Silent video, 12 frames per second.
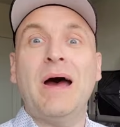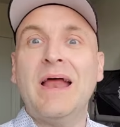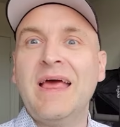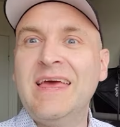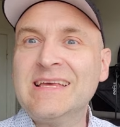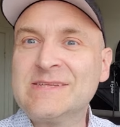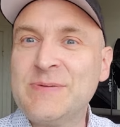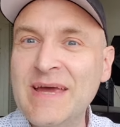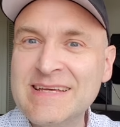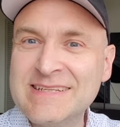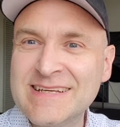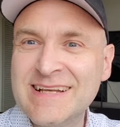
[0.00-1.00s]
but
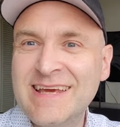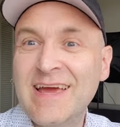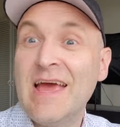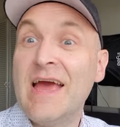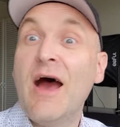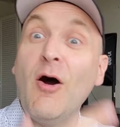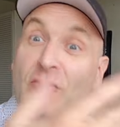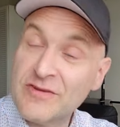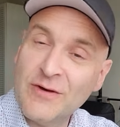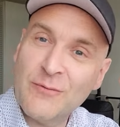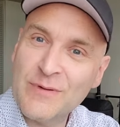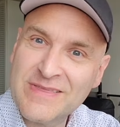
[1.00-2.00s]
especially
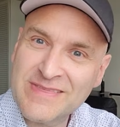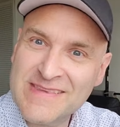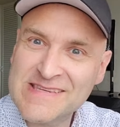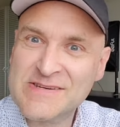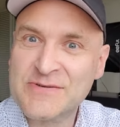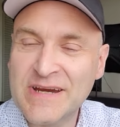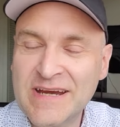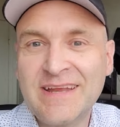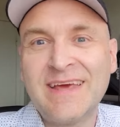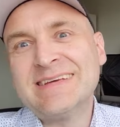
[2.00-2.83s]
also with the screen,